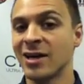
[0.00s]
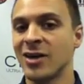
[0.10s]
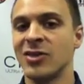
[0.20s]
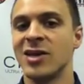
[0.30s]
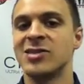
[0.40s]

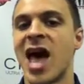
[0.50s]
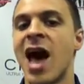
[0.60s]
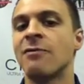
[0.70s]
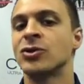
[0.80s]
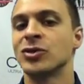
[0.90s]
get this,
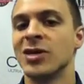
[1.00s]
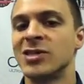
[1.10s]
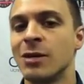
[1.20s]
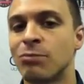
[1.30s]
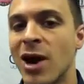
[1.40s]
average
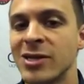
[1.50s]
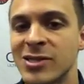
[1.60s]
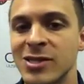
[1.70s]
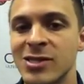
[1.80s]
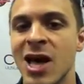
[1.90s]
listing
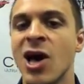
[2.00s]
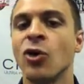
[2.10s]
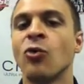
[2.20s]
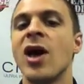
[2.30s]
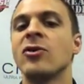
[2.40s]
prices
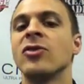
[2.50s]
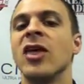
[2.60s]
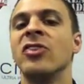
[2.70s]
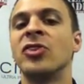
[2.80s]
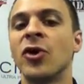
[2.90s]
greater
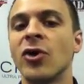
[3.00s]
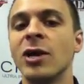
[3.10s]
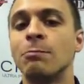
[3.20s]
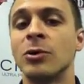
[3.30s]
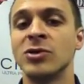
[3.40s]
than
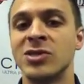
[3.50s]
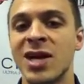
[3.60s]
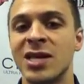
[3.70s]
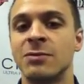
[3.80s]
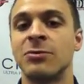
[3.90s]

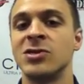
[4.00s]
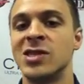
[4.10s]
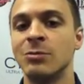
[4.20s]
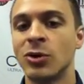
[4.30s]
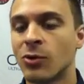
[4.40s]
30% for
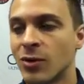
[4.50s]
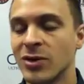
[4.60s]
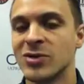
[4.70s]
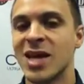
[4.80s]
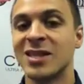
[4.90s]
similar
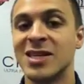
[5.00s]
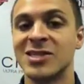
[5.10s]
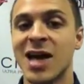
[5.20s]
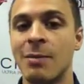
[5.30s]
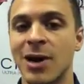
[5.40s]
real estate
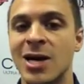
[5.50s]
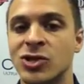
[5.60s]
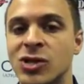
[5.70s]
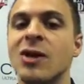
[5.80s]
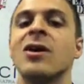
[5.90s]
this time
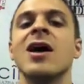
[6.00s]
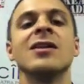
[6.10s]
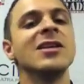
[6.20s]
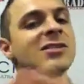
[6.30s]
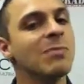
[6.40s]
last year.
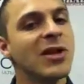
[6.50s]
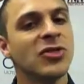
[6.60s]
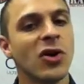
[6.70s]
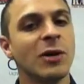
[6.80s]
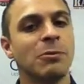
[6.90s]
Doesn't
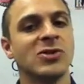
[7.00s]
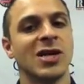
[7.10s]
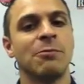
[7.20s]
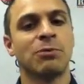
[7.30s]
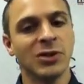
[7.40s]
mean
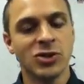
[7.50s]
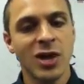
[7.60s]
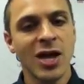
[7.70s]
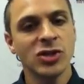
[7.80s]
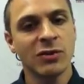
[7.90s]
30%
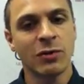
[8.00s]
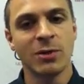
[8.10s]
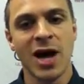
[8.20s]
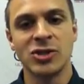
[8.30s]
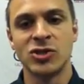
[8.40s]
appreciation
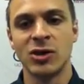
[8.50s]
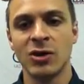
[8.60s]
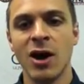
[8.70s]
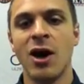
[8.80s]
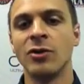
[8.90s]
from last
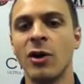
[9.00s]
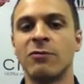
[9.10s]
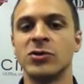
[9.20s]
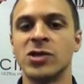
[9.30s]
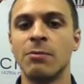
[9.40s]
year, although
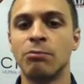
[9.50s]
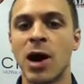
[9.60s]
for some